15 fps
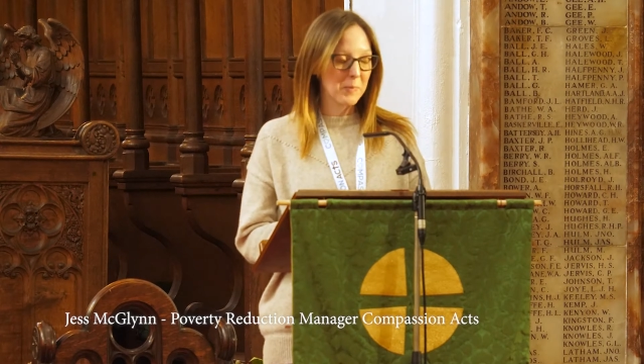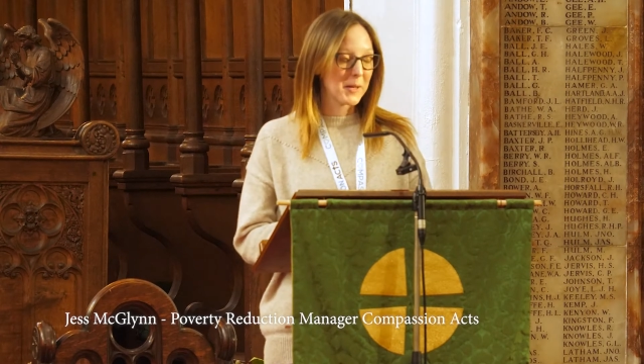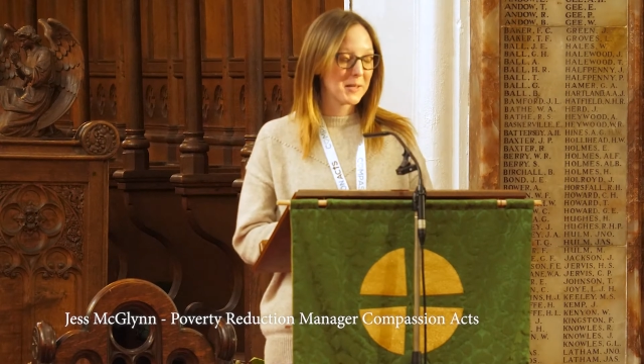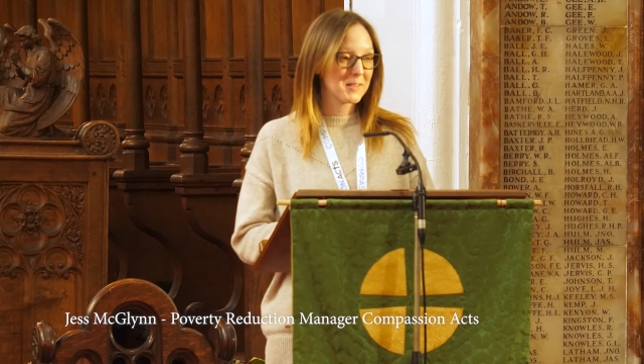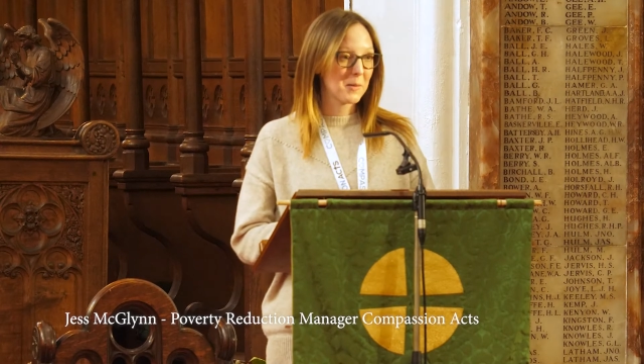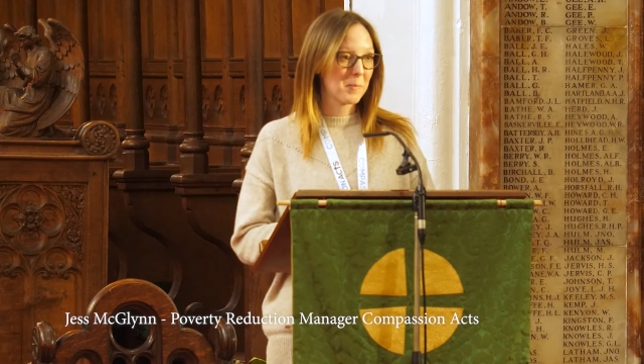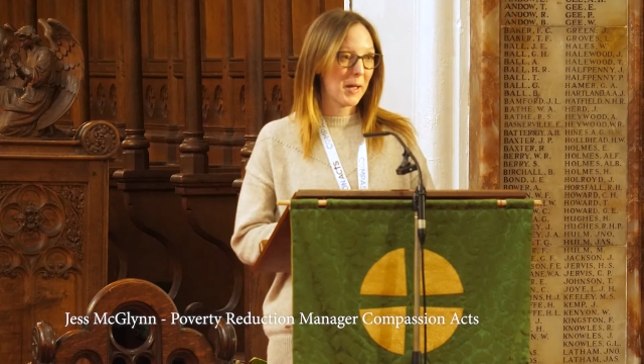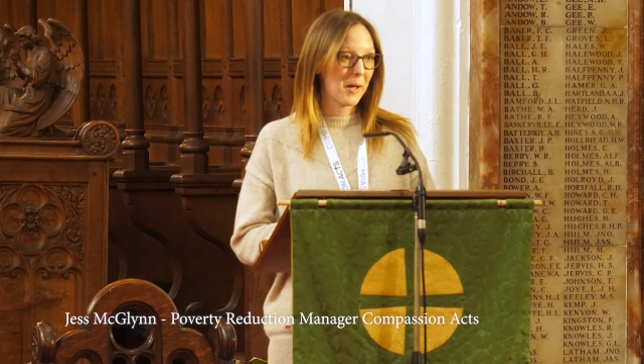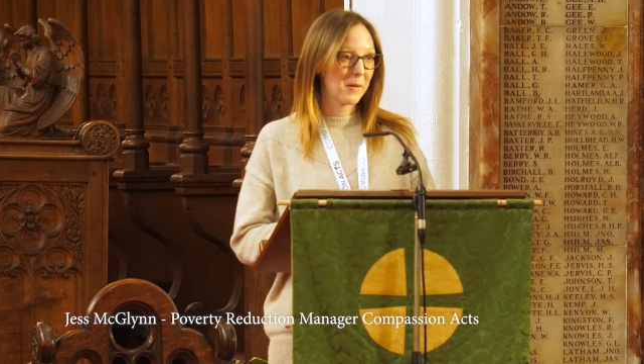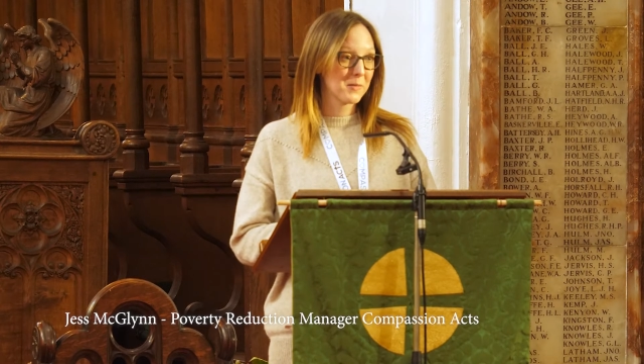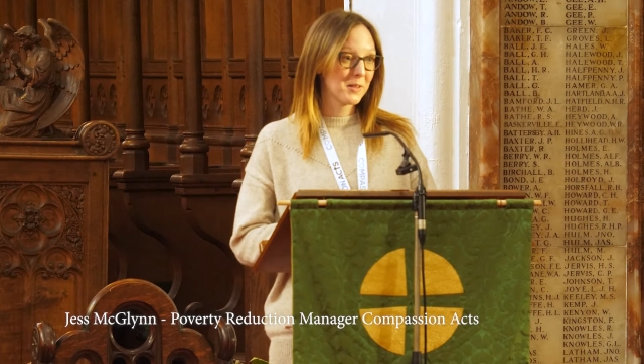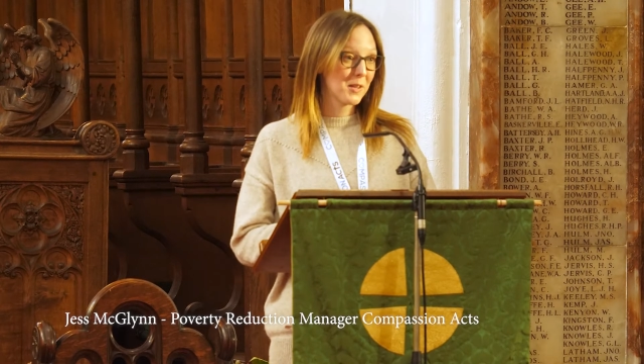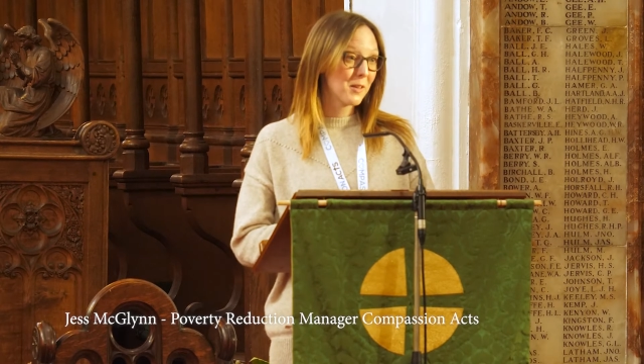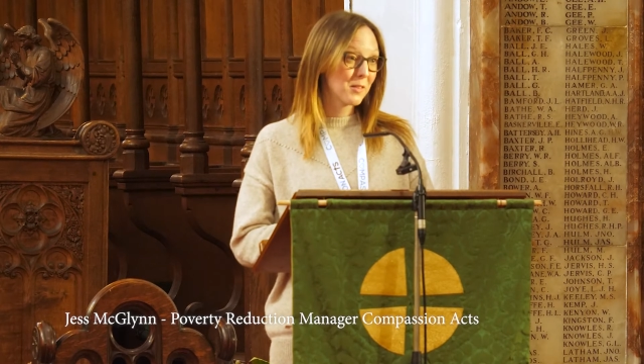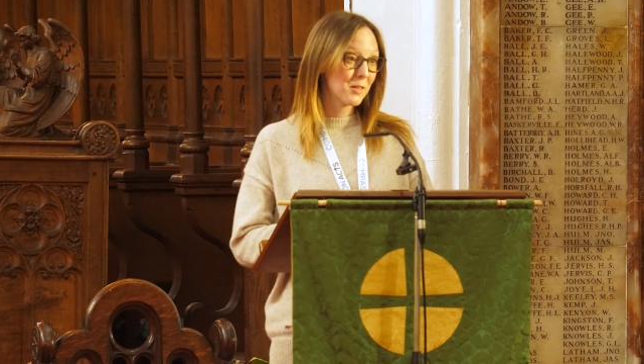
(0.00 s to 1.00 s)
bit
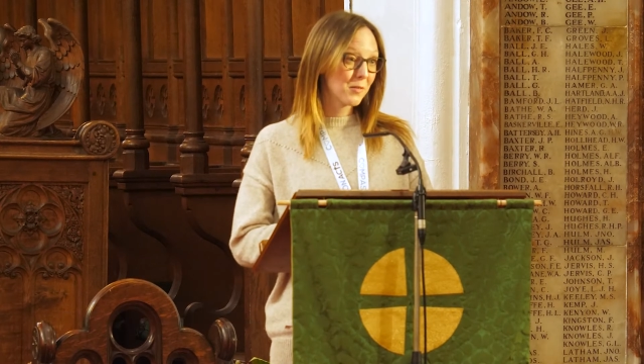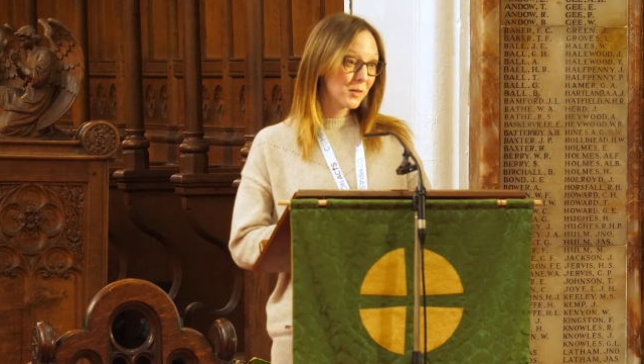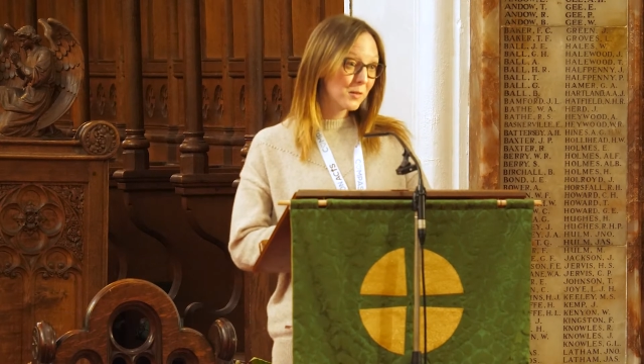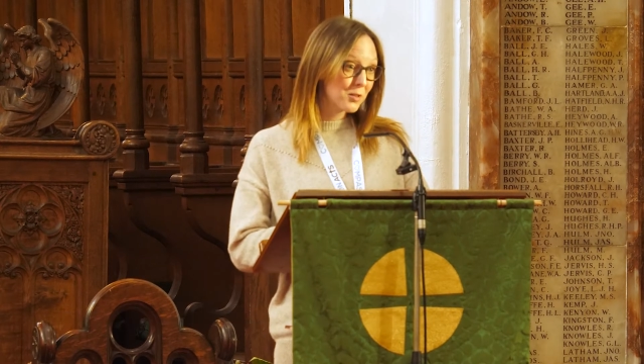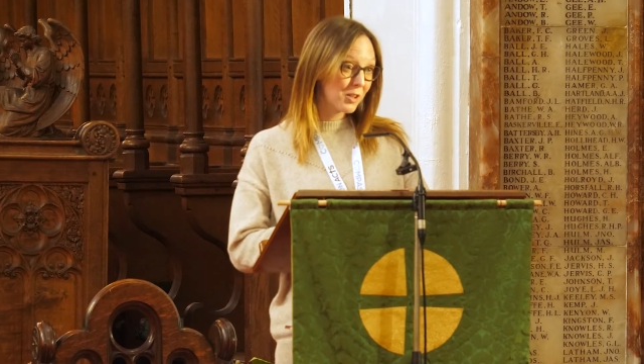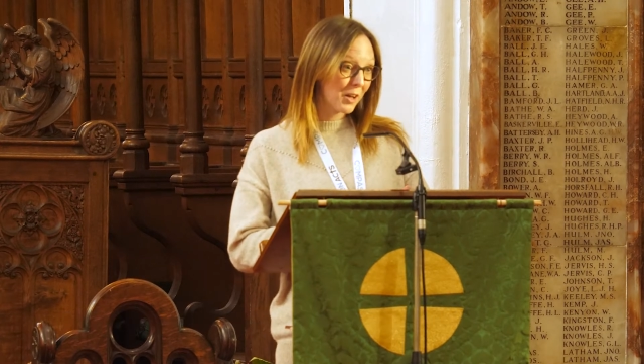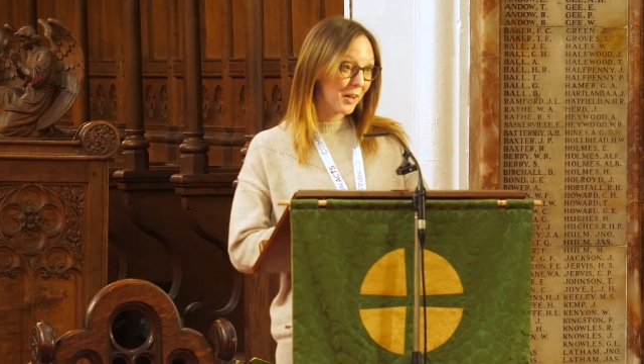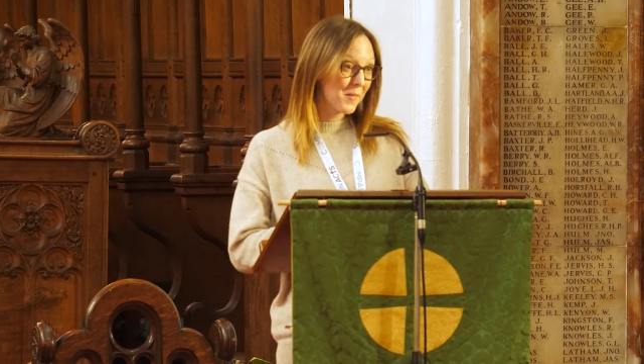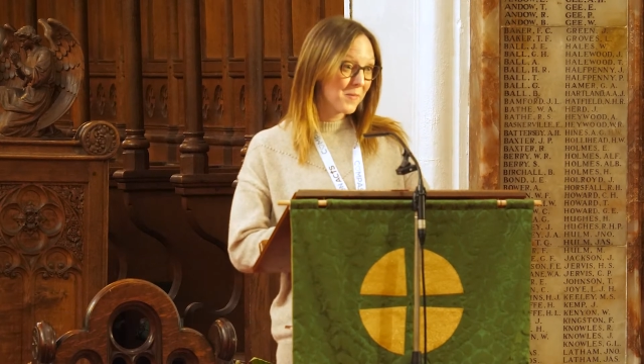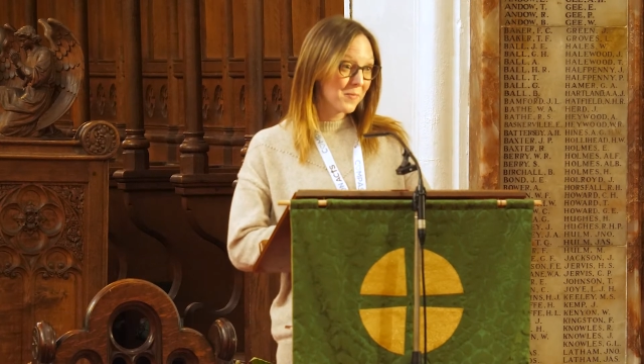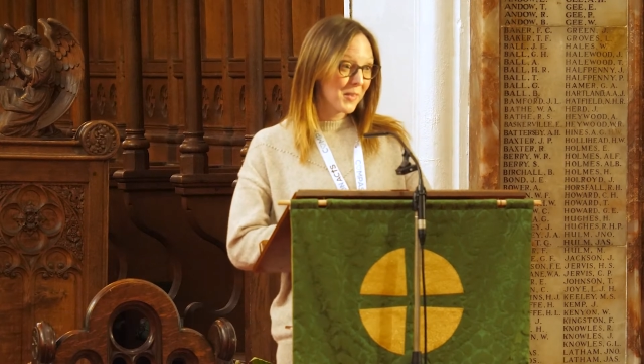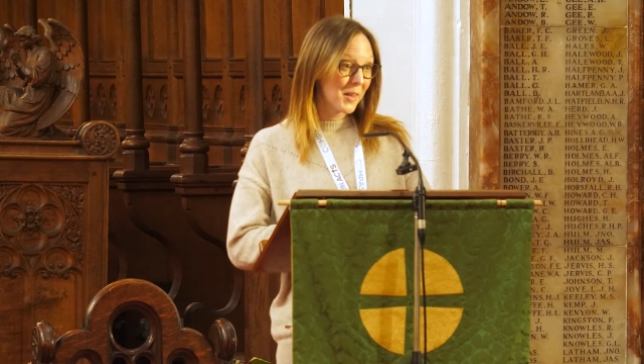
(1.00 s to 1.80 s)
about the future